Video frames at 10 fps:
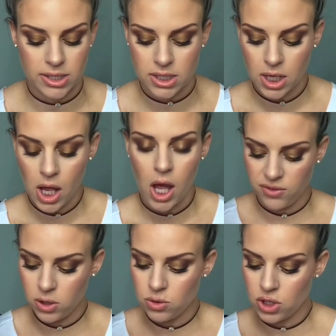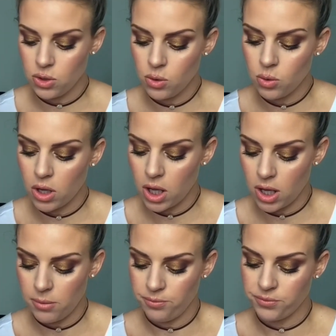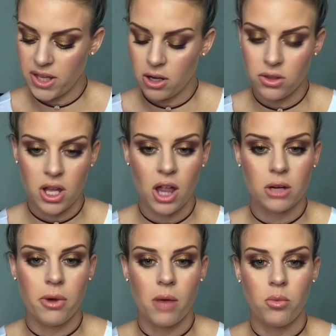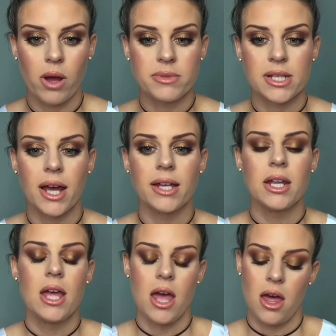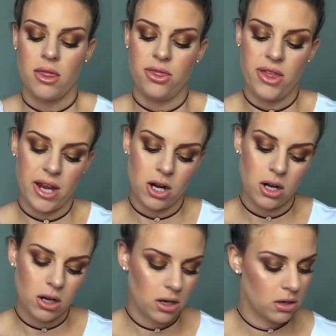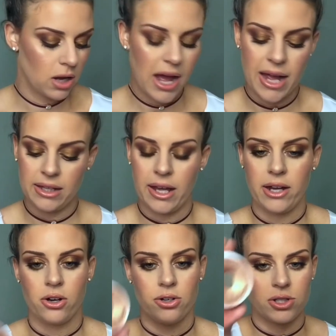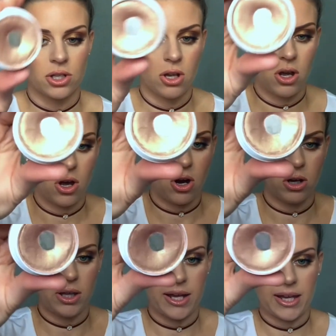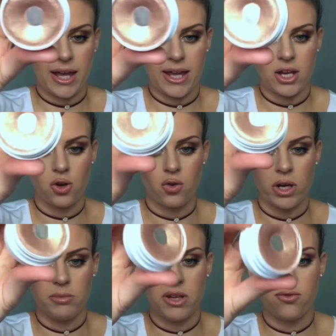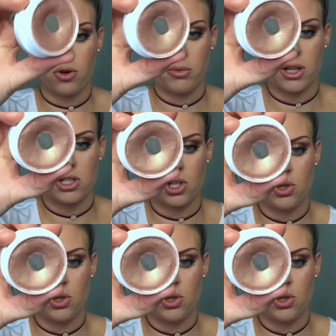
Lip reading: it. If you do get on the ColourPop website, their highlighters are like a creamy formula, so